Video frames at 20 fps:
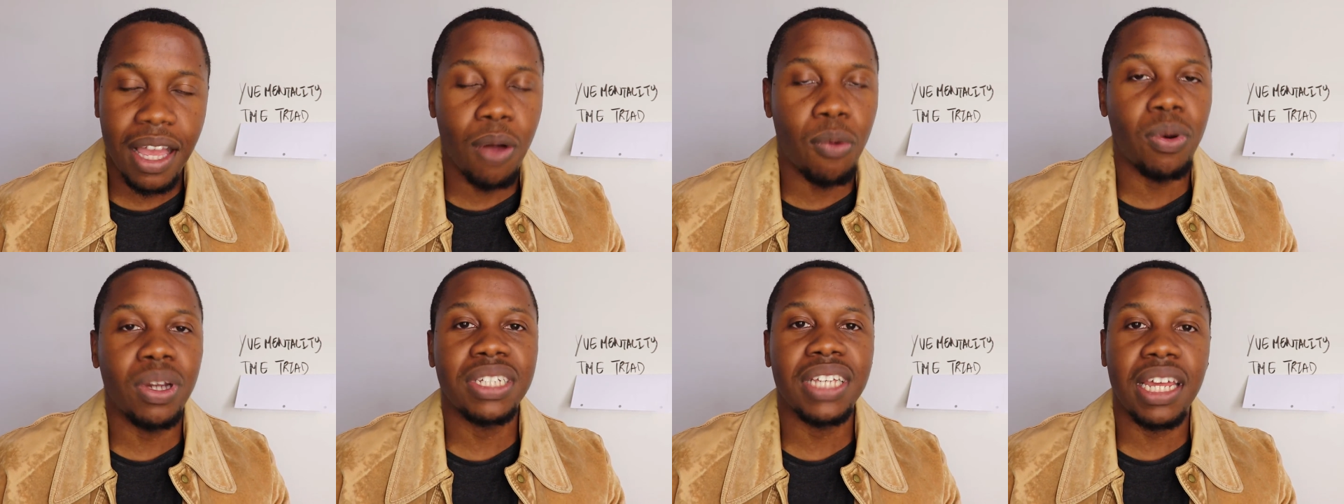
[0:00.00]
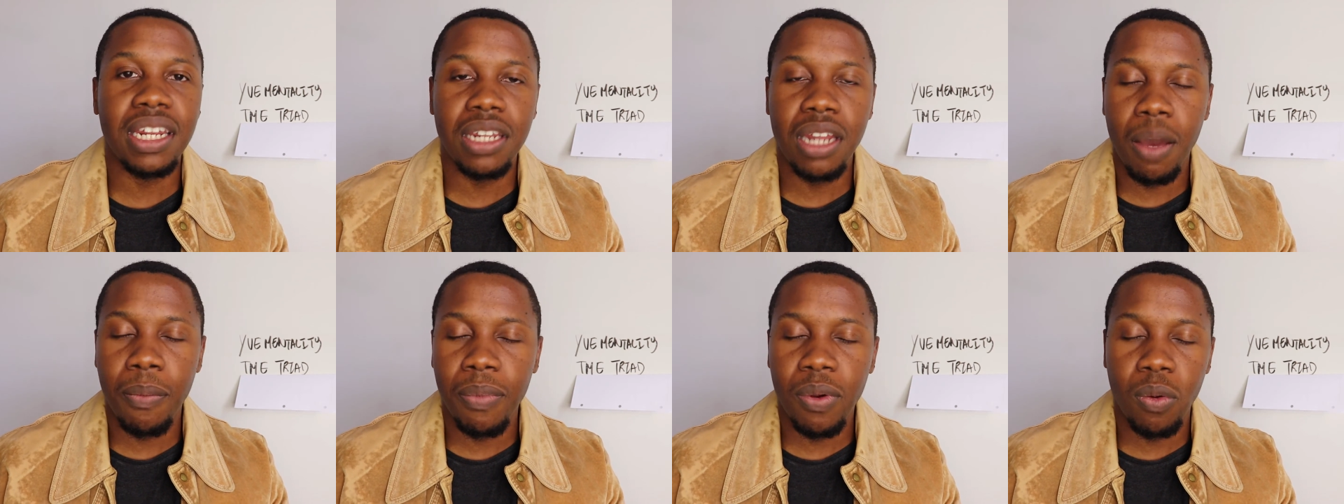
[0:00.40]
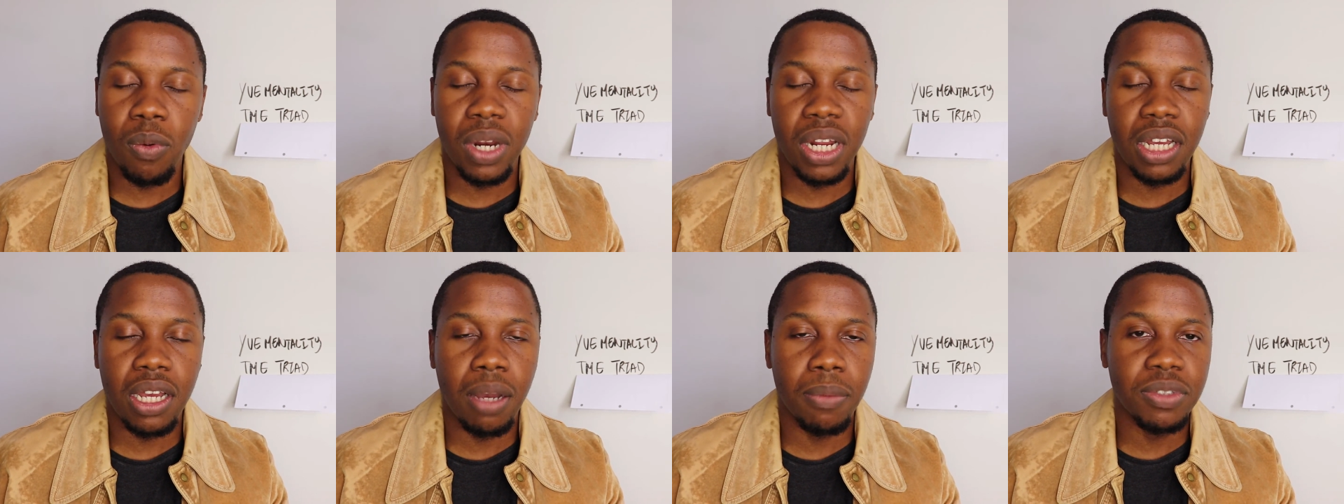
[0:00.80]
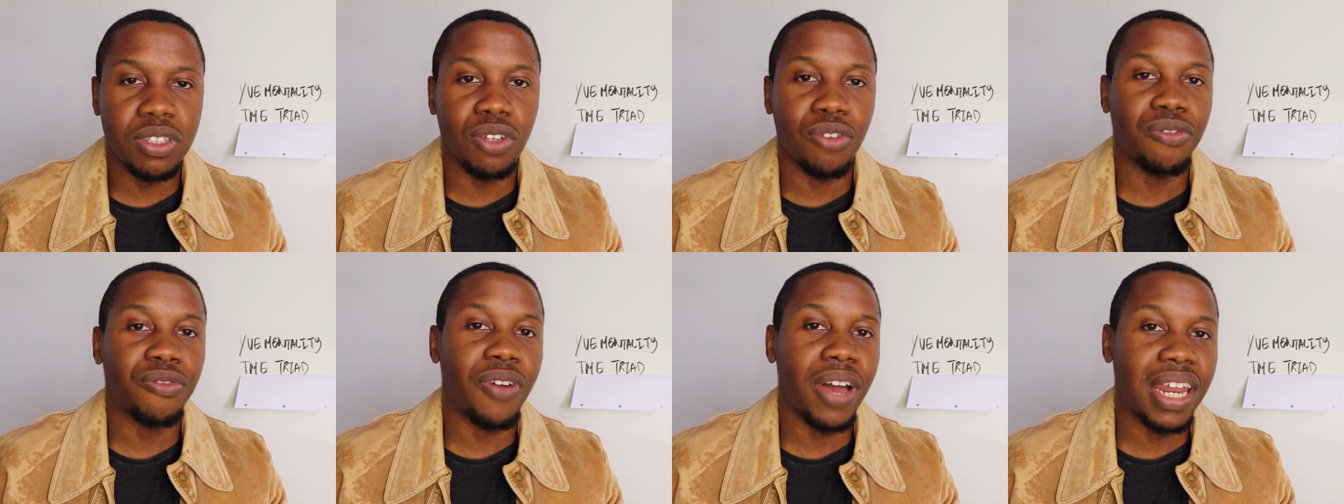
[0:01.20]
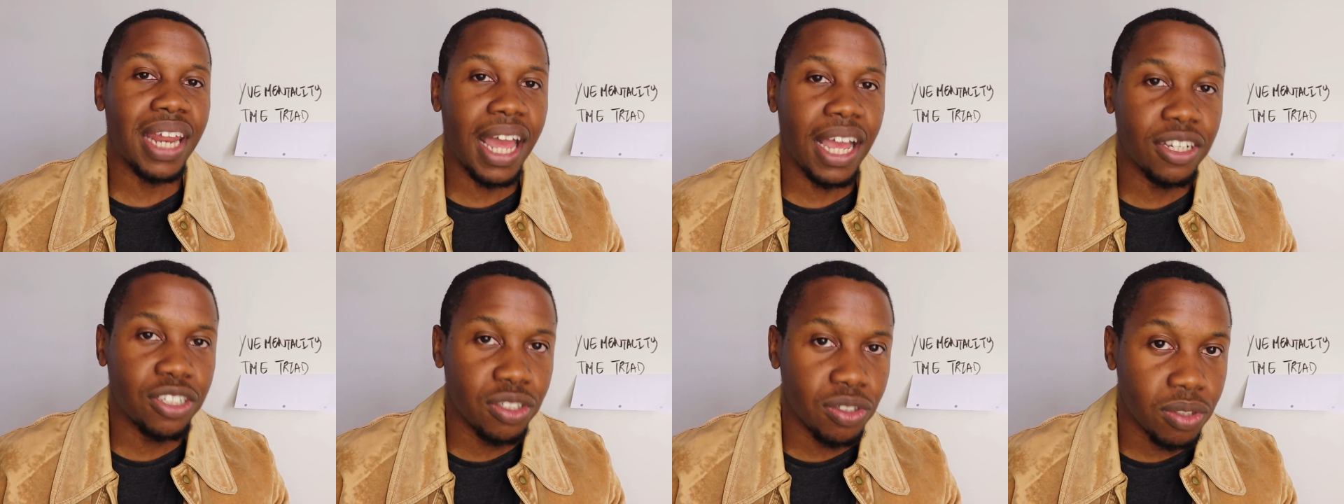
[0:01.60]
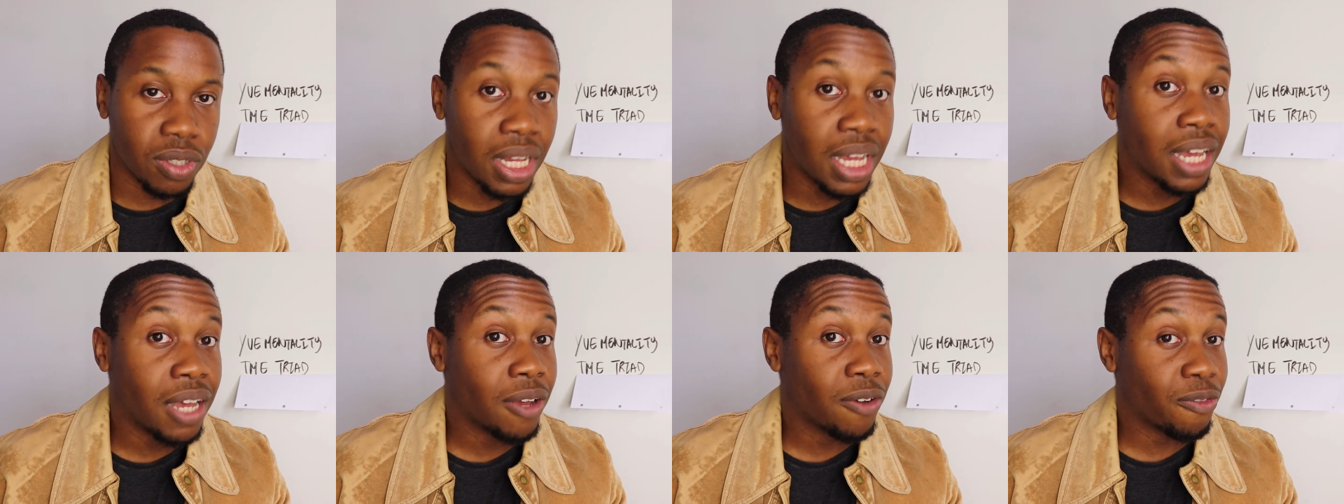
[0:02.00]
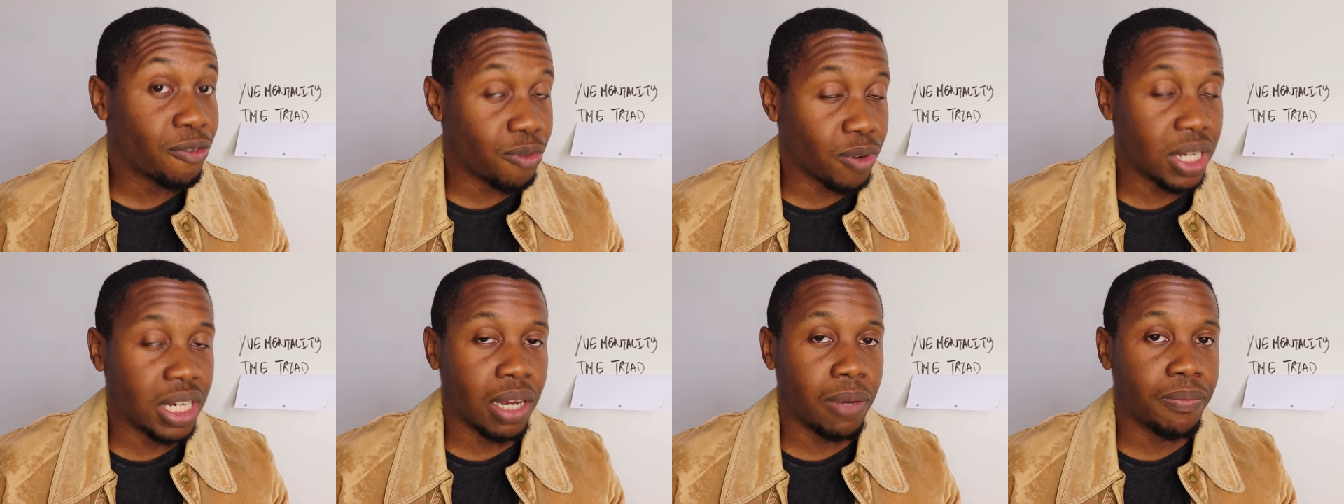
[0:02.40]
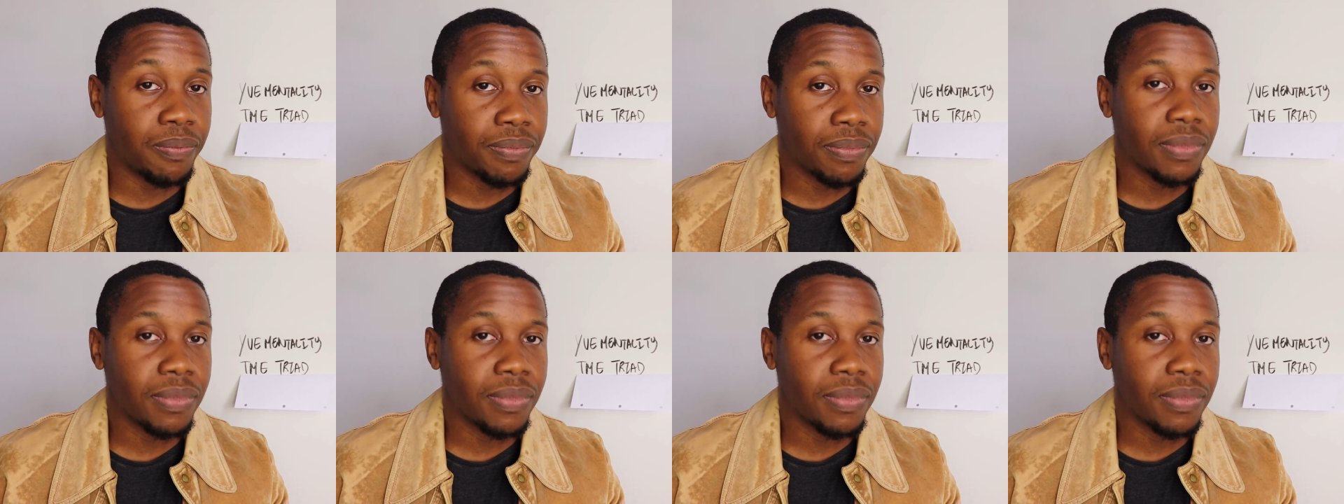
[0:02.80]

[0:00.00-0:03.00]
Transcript: And what is that number when it comes to financial freedom?